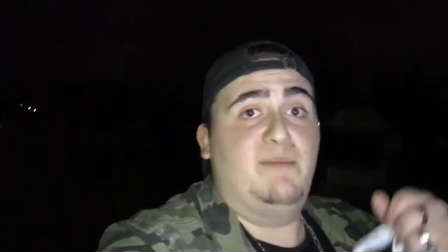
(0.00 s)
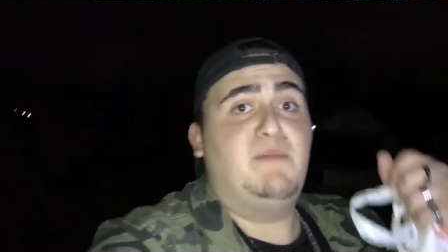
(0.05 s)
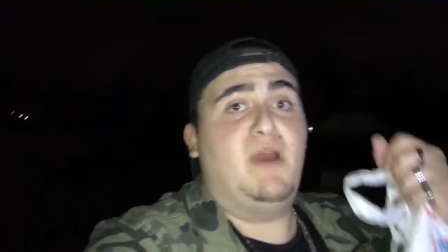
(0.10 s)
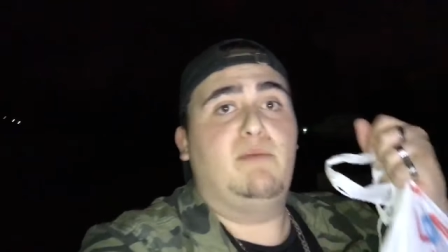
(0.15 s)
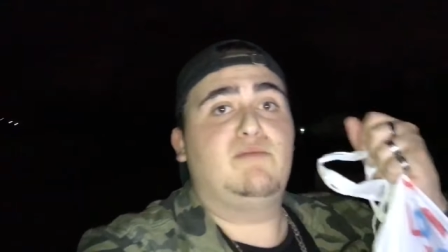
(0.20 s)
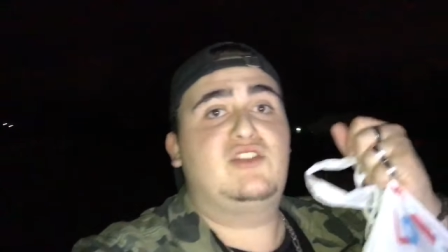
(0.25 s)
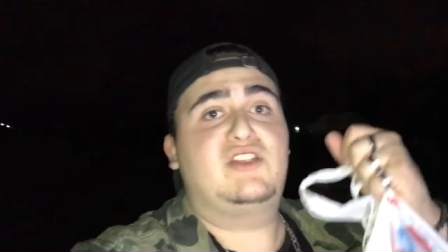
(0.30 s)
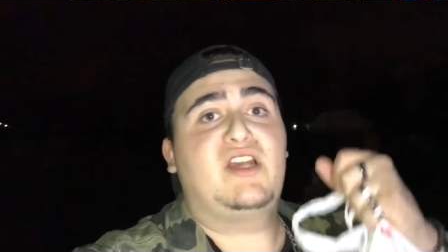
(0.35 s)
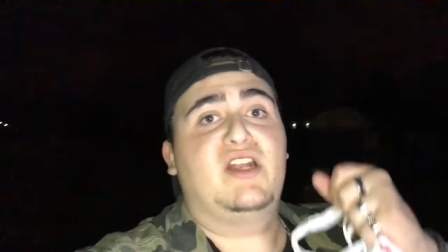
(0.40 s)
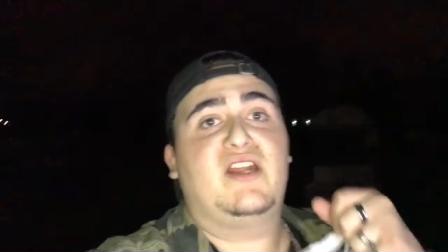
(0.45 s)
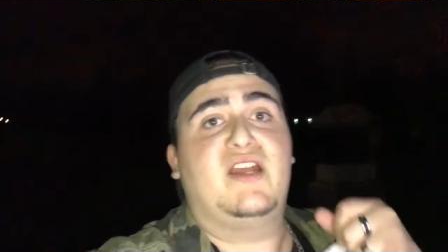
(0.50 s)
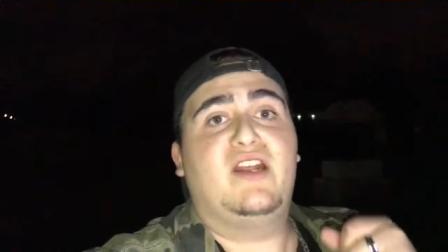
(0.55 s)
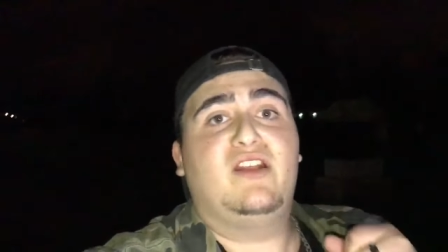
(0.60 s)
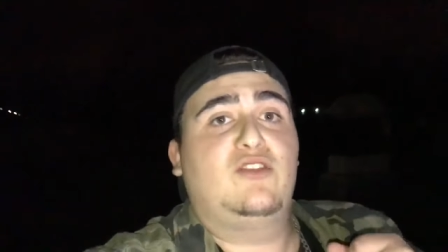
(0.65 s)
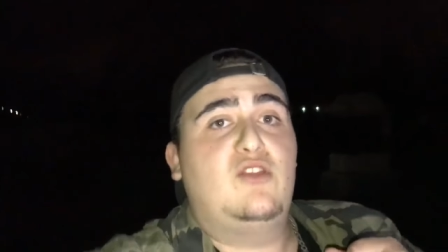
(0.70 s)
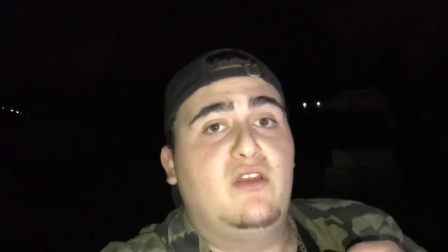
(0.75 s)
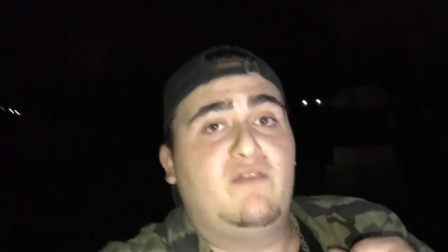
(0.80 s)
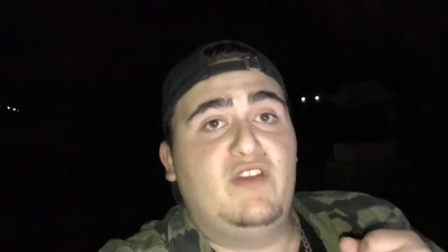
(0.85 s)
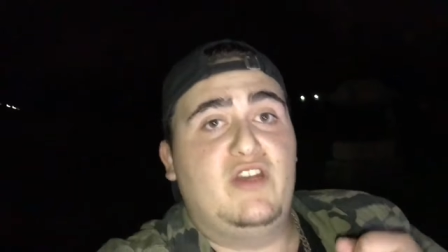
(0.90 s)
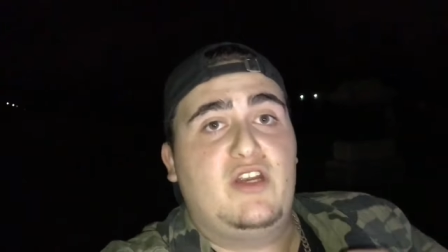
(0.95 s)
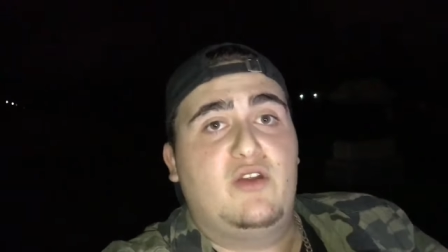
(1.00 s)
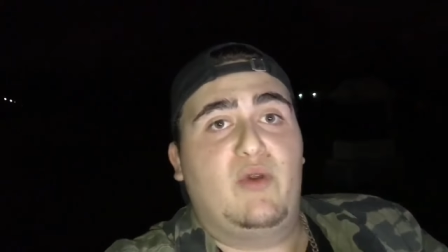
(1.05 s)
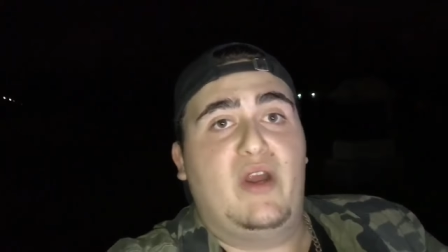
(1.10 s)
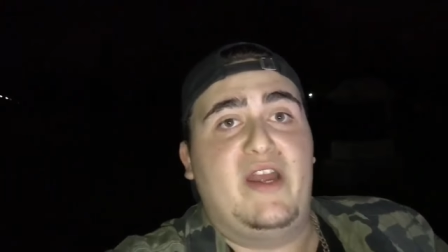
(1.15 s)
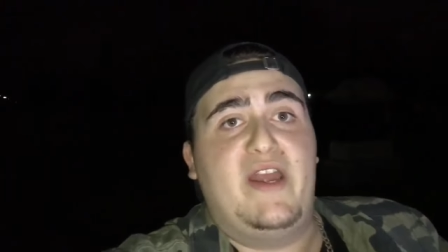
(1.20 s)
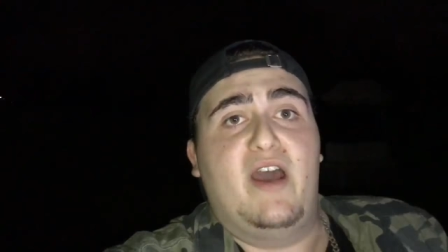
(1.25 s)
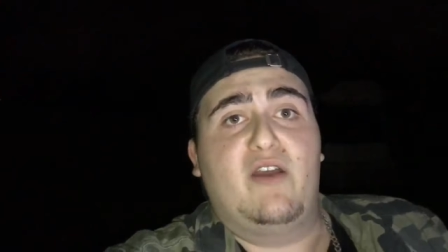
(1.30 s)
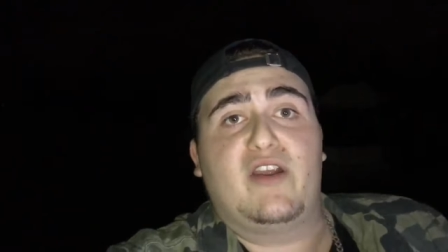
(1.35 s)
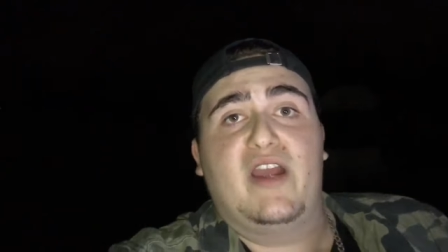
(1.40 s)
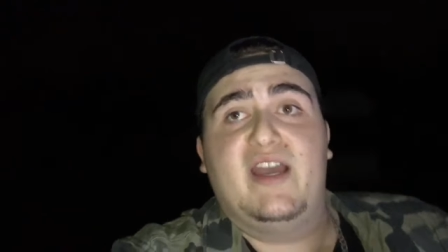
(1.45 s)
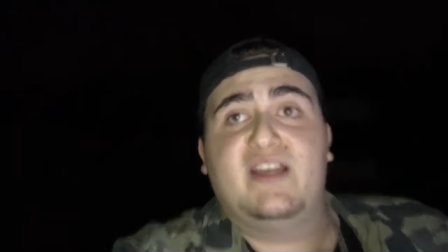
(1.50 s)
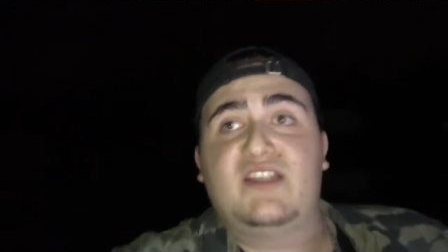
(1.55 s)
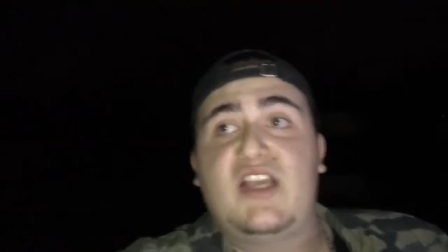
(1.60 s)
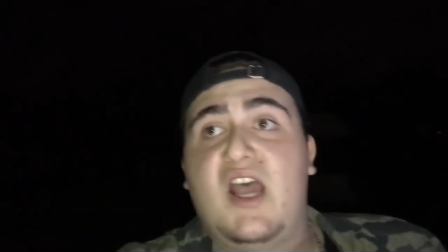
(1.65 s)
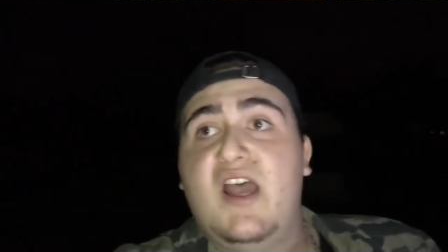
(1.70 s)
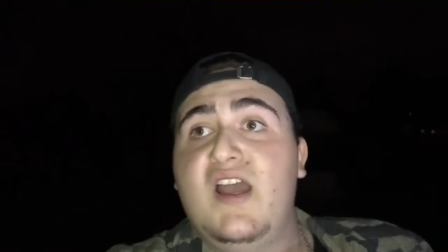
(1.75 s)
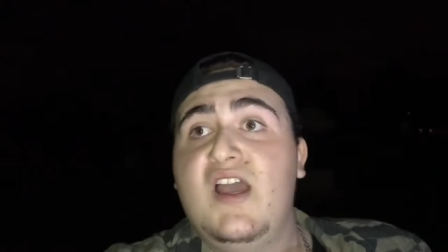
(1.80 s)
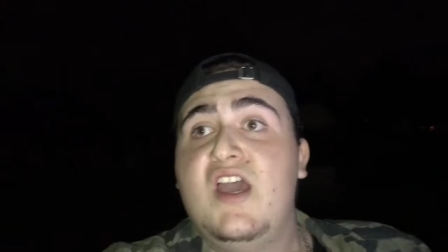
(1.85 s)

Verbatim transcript: I'm, I'm just going to get into the video right now, guys.